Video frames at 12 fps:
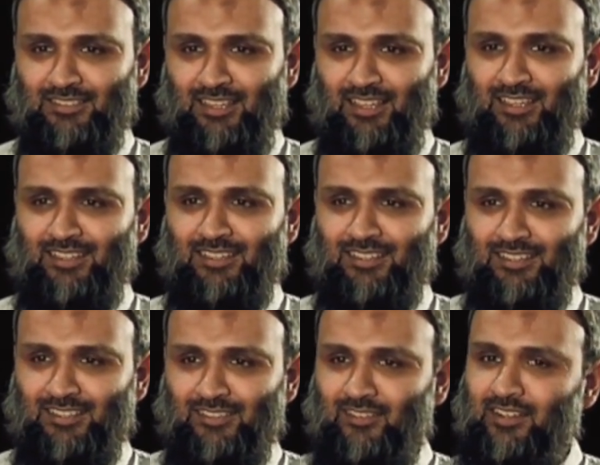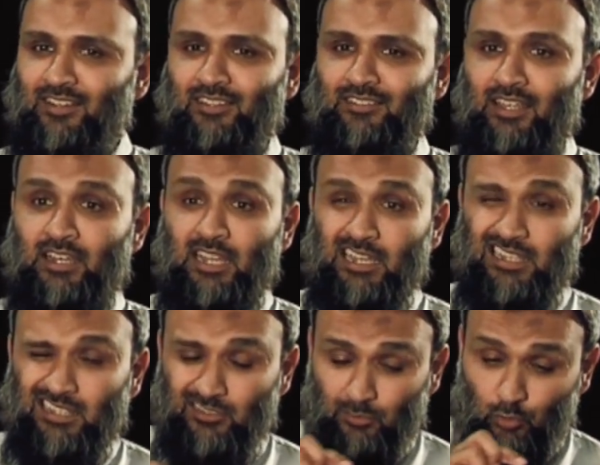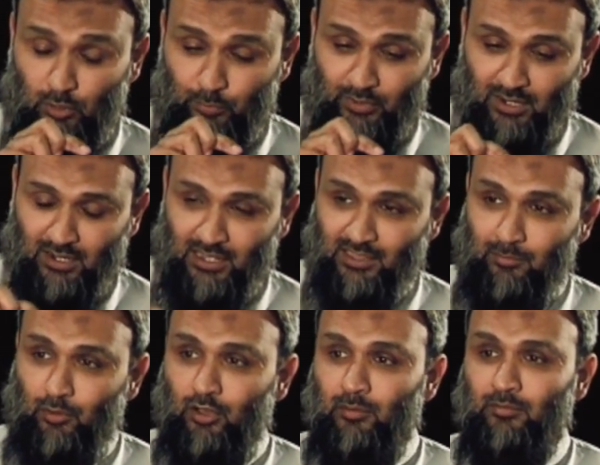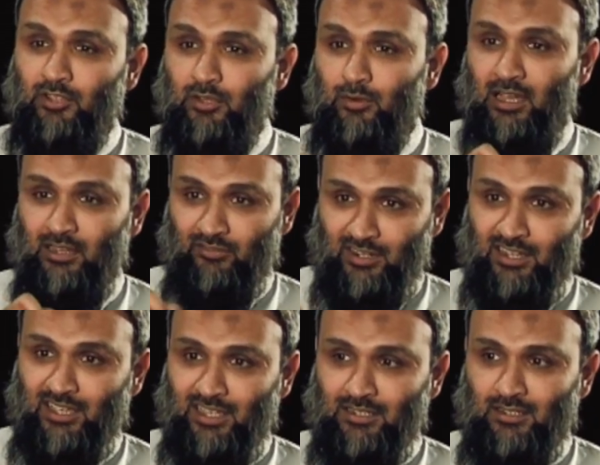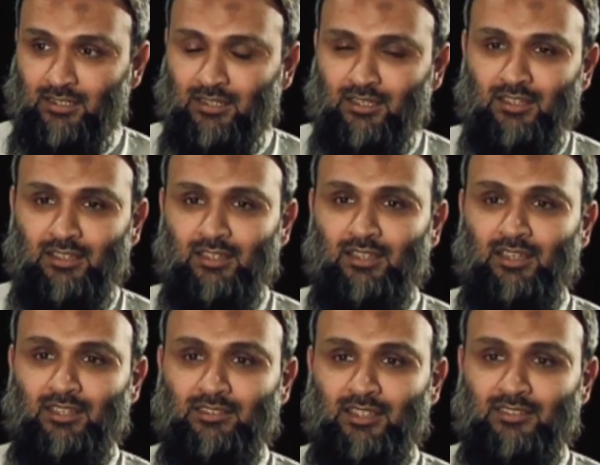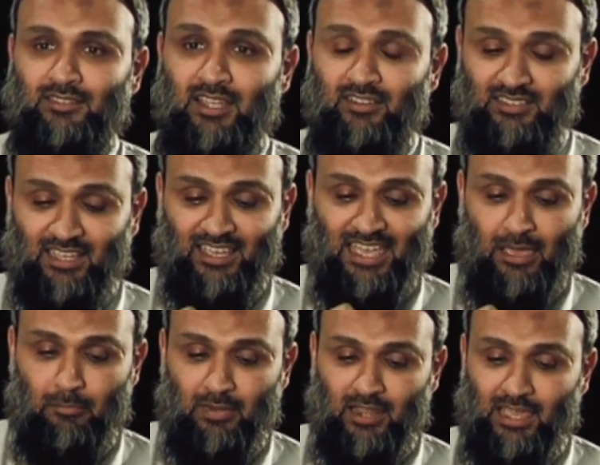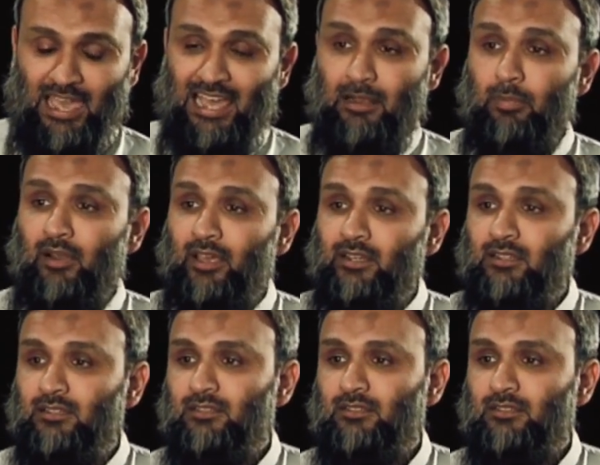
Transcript: Huh? Very nice. And in the small print at the bottom, you know what I read again? It says there is a gambling helpline.